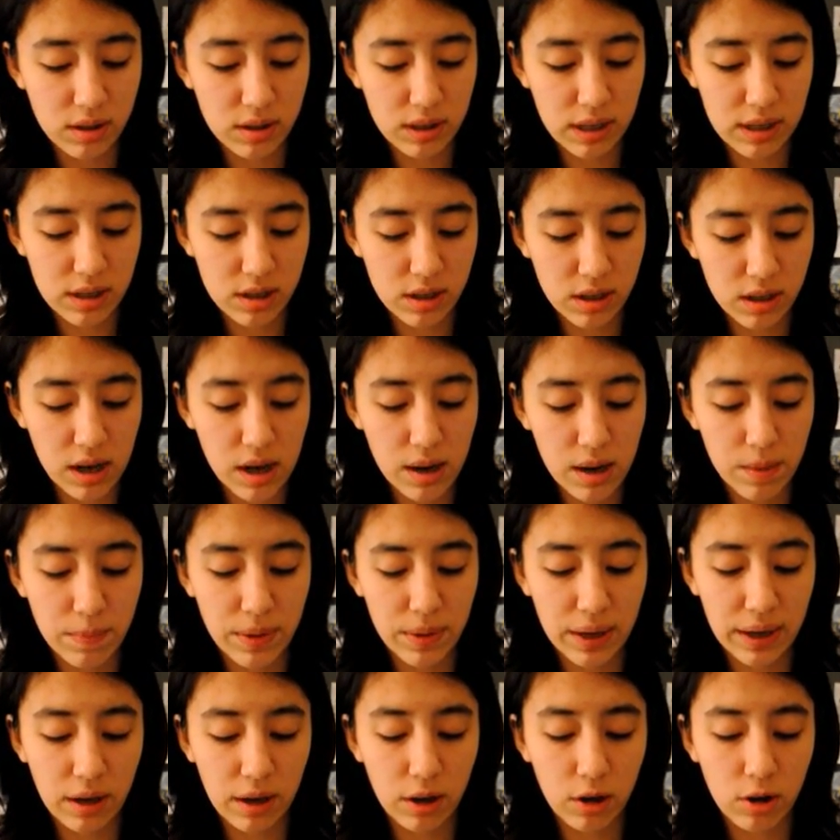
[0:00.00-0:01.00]

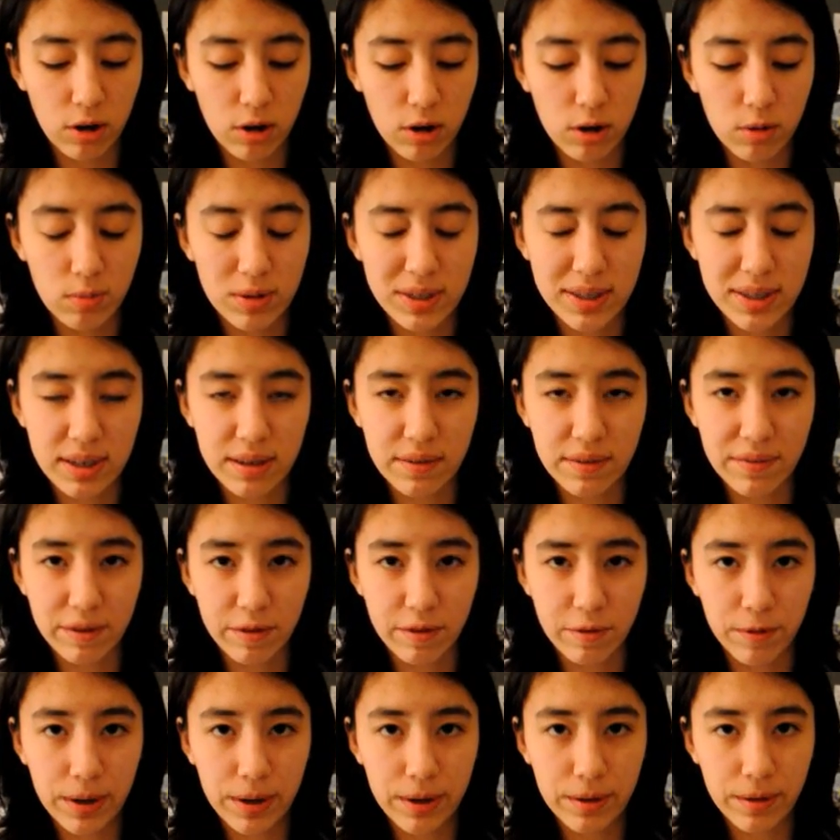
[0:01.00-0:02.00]
dandelion-picking girl was even
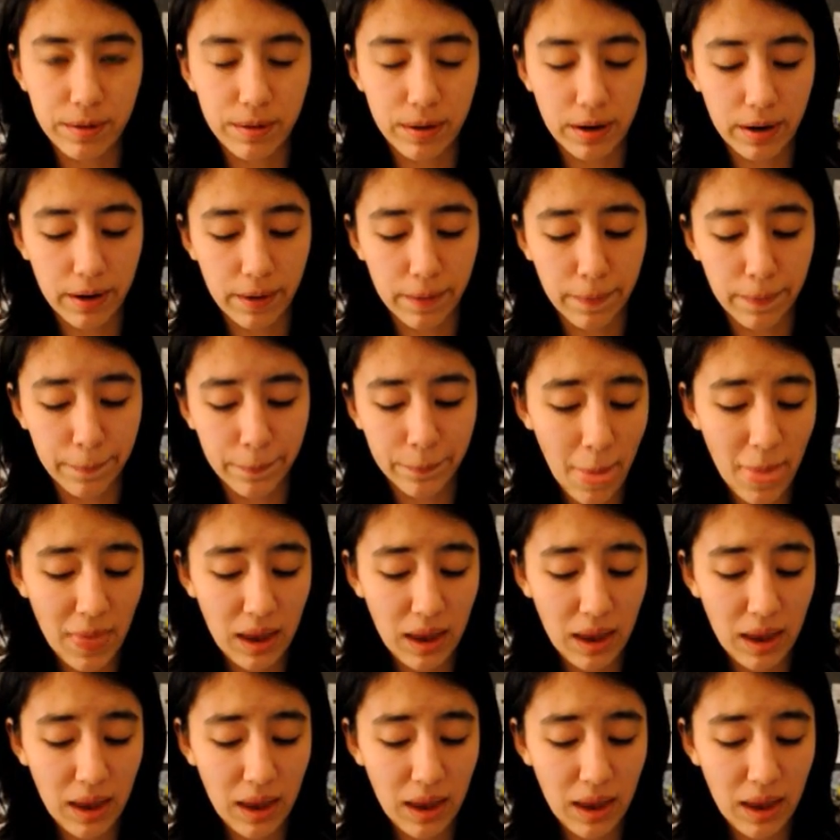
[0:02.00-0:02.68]
greater now.